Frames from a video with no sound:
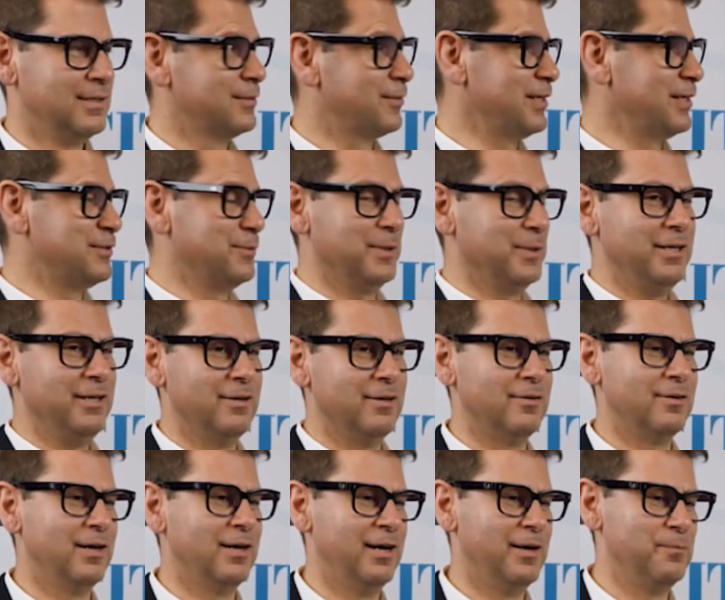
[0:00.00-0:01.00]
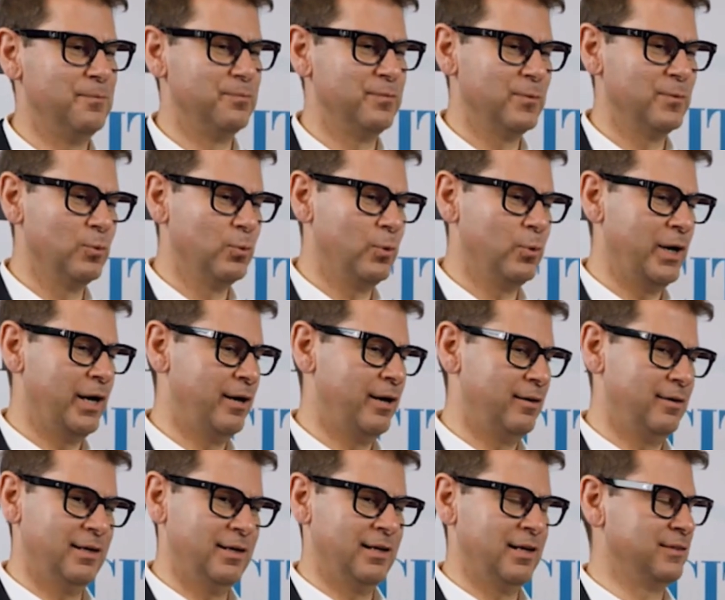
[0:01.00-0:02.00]
Great to be here. Um,
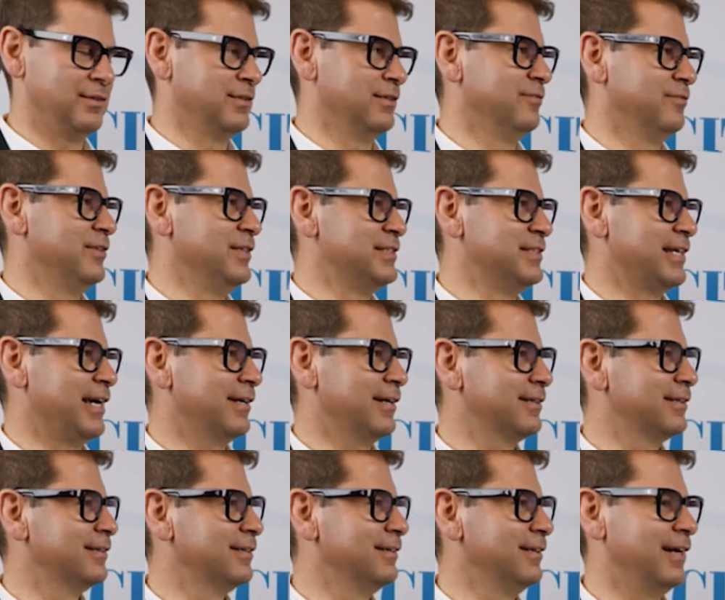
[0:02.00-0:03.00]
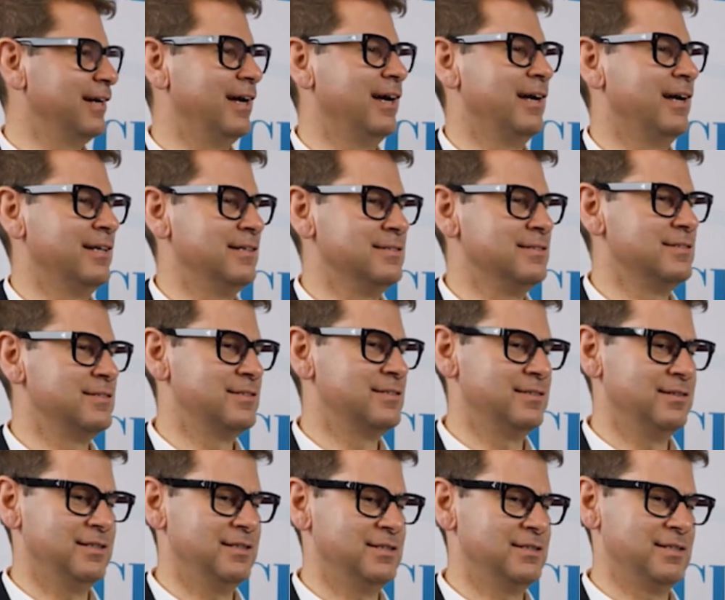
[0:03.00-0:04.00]
we're a London fintech and
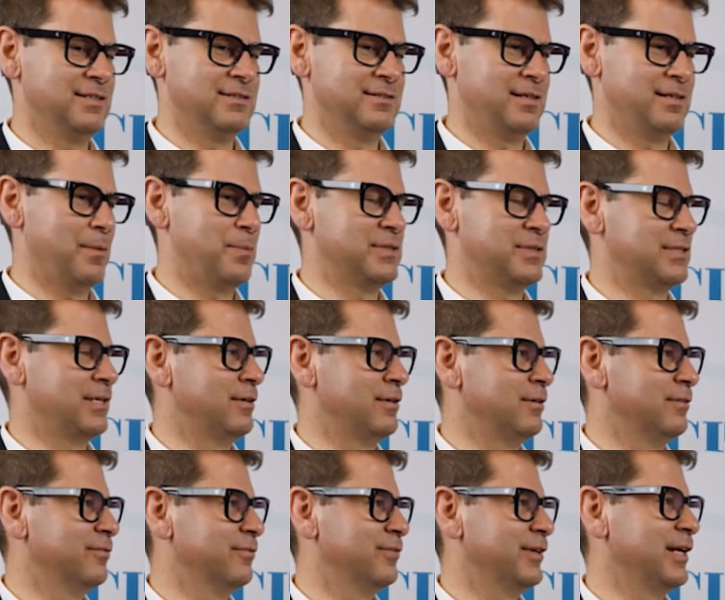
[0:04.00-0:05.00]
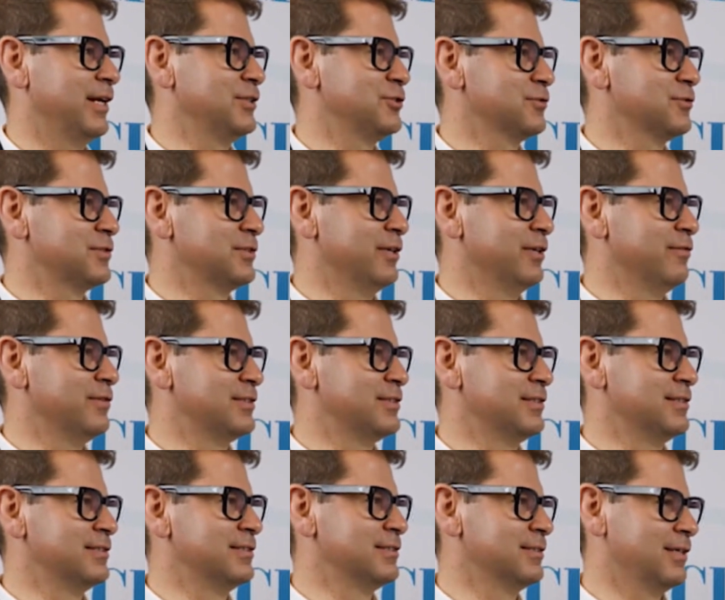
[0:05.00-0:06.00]
this is the epicenter of financial
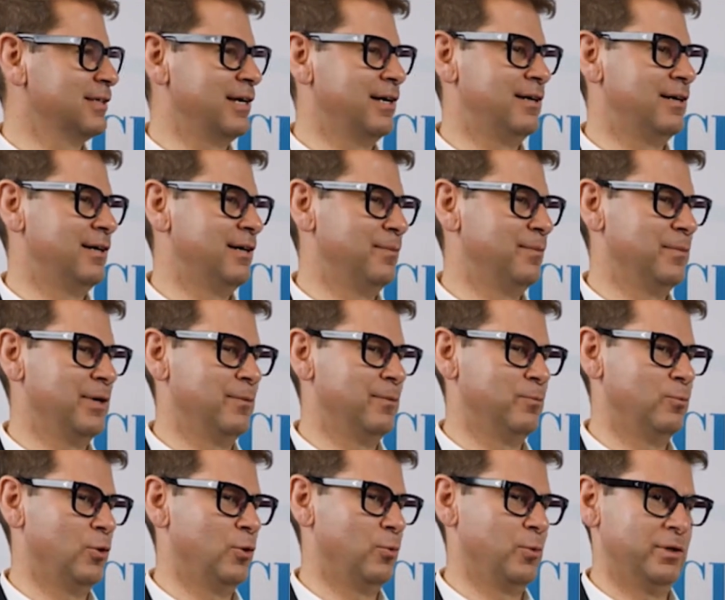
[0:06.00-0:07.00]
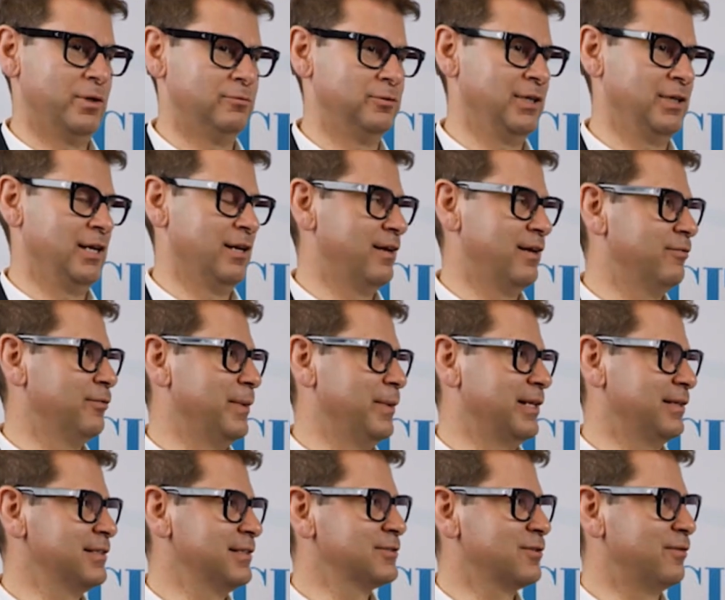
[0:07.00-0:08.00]
services. Um, and what we really love
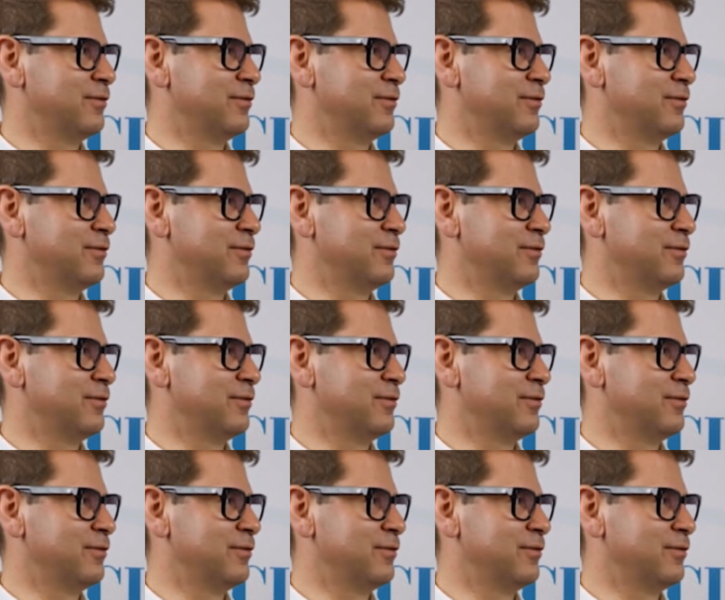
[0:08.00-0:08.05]
about this